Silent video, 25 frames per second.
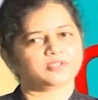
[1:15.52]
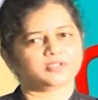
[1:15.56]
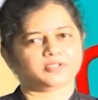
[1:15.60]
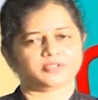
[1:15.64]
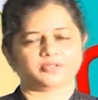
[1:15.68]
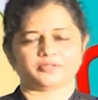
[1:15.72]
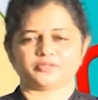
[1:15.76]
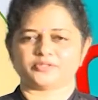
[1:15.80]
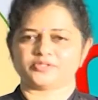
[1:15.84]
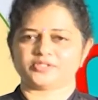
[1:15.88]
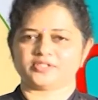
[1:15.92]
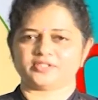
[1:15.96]

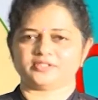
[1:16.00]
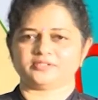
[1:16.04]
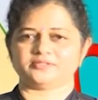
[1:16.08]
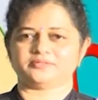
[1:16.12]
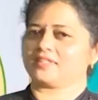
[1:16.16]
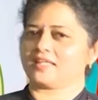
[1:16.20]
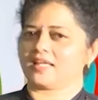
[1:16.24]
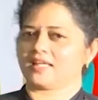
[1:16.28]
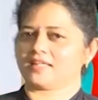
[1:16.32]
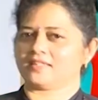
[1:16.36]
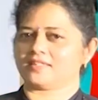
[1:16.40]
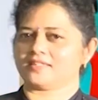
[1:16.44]
corrosion.
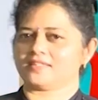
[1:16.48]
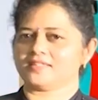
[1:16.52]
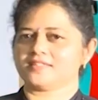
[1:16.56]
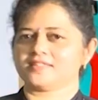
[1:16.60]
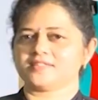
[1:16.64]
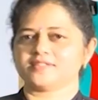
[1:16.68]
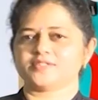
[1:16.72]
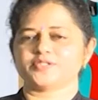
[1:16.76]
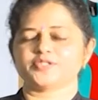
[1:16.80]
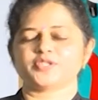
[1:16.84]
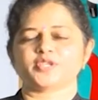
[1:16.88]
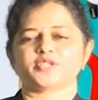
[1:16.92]
And this
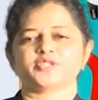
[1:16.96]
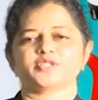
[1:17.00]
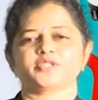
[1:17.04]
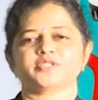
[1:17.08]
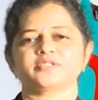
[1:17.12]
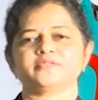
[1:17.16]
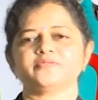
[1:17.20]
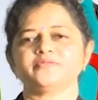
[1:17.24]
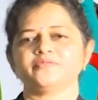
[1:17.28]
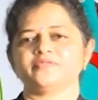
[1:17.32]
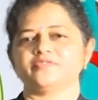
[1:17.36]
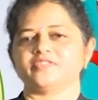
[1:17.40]

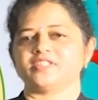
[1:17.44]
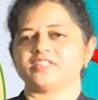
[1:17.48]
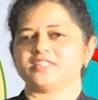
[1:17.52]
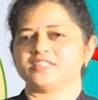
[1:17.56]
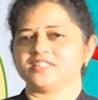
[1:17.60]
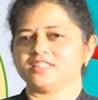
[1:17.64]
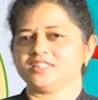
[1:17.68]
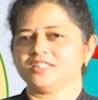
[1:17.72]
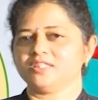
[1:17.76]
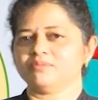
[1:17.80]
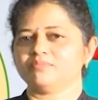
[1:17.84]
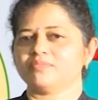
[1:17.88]
session will
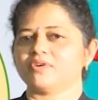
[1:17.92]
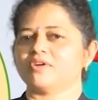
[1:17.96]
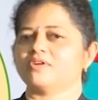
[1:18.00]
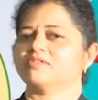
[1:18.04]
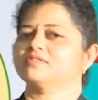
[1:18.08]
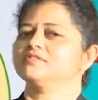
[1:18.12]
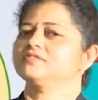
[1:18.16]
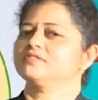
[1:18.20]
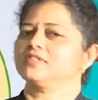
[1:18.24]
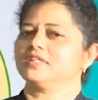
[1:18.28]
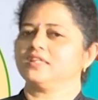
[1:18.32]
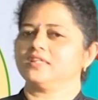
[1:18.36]
deal
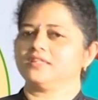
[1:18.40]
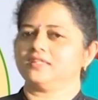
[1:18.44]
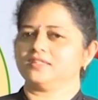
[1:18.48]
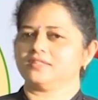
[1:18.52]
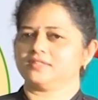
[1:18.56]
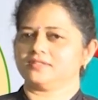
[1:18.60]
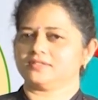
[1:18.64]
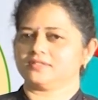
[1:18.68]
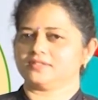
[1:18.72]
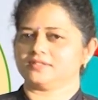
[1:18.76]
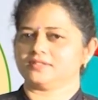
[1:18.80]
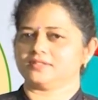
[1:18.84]
about
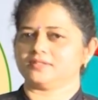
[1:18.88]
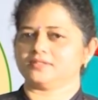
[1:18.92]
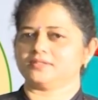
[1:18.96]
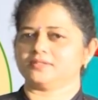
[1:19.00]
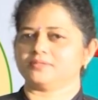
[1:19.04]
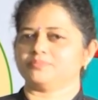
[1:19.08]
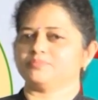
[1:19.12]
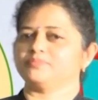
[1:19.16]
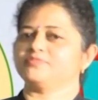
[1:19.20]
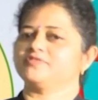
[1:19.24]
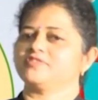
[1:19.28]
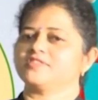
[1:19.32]

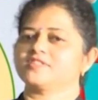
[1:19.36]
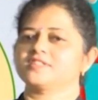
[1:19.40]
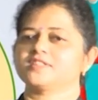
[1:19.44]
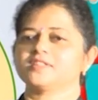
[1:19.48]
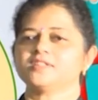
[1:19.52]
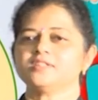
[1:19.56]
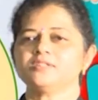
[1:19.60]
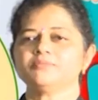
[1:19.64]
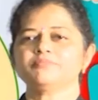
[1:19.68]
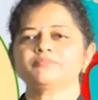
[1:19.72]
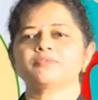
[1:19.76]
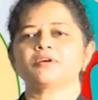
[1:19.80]
the
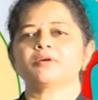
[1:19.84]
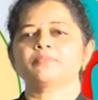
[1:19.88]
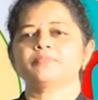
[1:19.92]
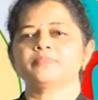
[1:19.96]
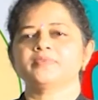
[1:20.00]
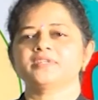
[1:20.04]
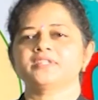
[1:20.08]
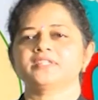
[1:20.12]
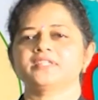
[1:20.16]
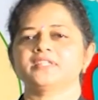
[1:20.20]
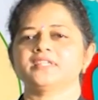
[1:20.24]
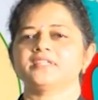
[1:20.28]
physical
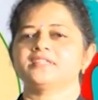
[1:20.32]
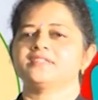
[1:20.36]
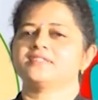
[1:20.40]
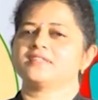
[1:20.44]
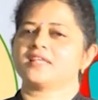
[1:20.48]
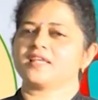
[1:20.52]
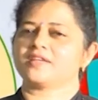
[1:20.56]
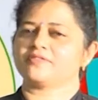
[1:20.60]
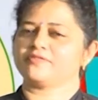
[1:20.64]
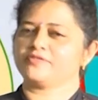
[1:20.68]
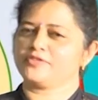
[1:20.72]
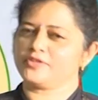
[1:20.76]
properties
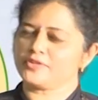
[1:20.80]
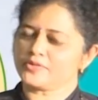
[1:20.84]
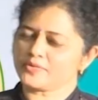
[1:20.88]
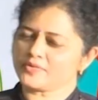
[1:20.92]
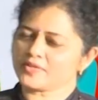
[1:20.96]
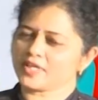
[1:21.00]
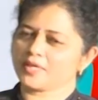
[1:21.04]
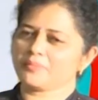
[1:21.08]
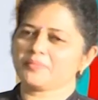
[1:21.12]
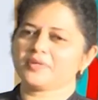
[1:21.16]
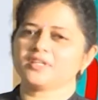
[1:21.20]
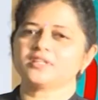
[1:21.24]
and few
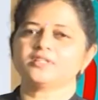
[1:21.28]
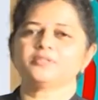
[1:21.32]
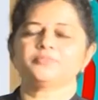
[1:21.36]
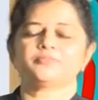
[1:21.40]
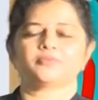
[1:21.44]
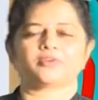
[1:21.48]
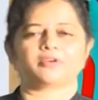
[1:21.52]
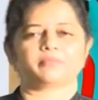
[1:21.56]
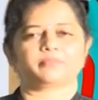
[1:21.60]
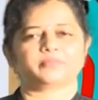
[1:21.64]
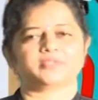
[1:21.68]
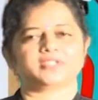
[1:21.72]
chemical
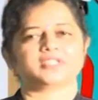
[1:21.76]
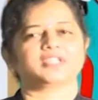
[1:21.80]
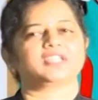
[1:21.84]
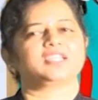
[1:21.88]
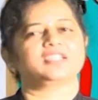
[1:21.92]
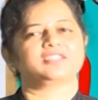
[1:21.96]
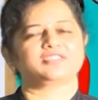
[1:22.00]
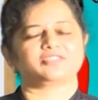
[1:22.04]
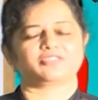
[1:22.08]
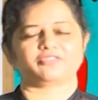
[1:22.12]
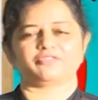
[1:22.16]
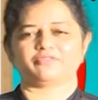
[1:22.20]

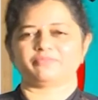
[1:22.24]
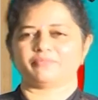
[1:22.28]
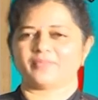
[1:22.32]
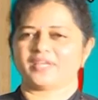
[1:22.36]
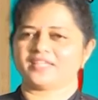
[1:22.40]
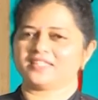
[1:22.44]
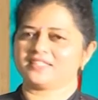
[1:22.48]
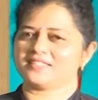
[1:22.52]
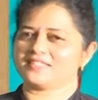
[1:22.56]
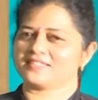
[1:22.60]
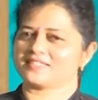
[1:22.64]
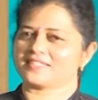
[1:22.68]
properties of
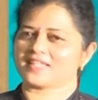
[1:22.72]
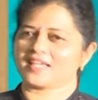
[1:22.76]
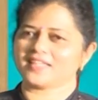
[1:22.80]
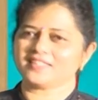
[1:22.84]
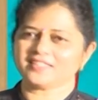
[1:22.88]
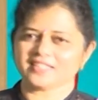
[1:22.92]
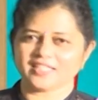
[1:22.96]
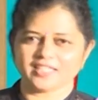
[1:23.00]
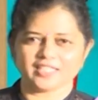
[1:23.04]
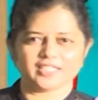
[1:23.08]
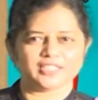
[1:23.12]
metals and